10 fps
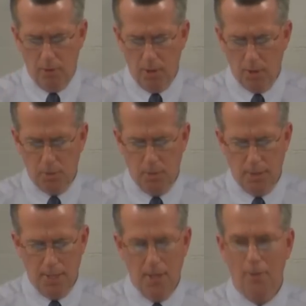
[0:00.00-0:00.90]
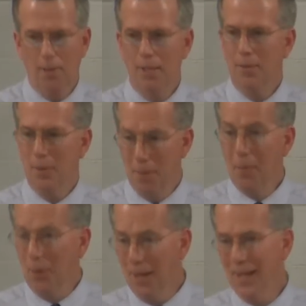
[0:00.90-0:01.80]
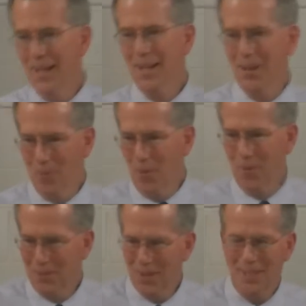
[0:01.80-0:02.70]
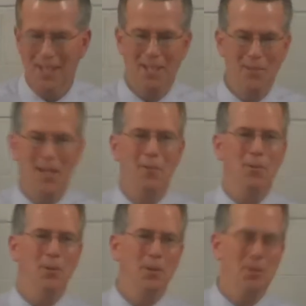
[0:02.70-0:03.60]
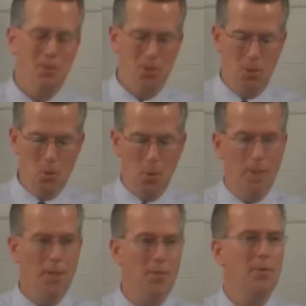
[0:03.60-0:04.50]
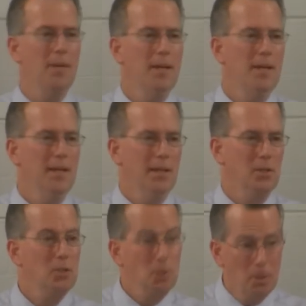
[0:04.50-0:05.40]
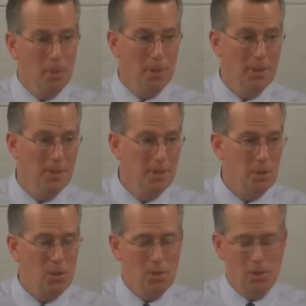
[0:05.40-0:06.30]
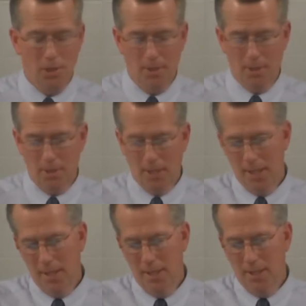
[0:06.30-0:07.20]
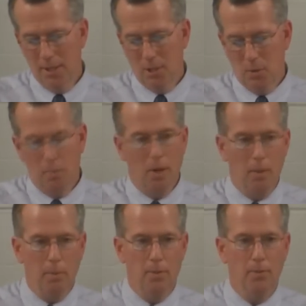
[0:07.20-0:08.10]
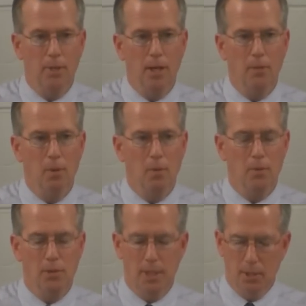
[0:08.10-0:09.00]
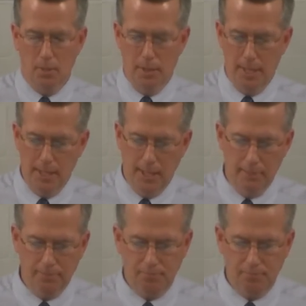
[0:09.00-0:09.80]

lost by now even the memory of what we've looked at. I mean, after all, this is the 20th uh, sermon in this series, so we've probably forgotten what we've seen at the beginning.